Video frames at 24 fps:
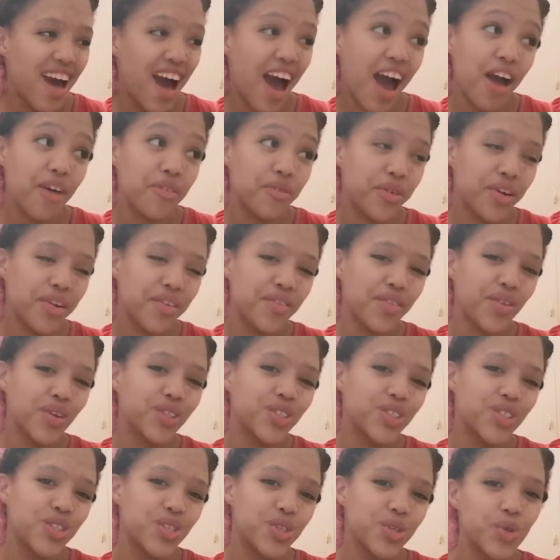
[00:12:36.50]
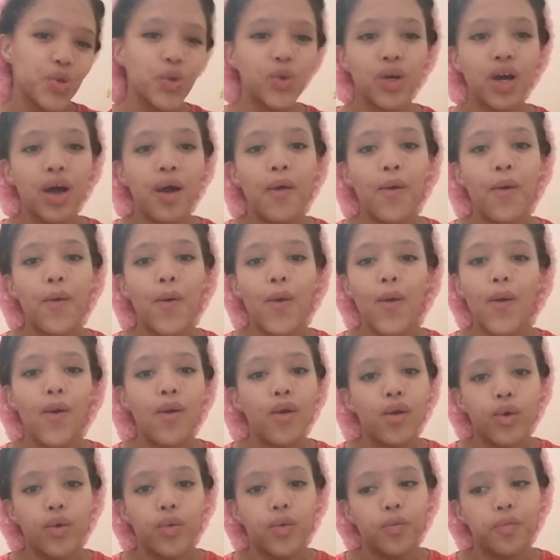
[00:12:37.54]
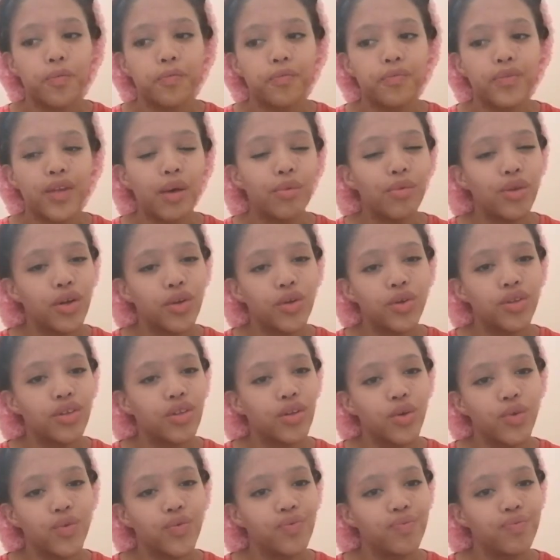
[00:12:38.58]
i have one of those too no i'm not no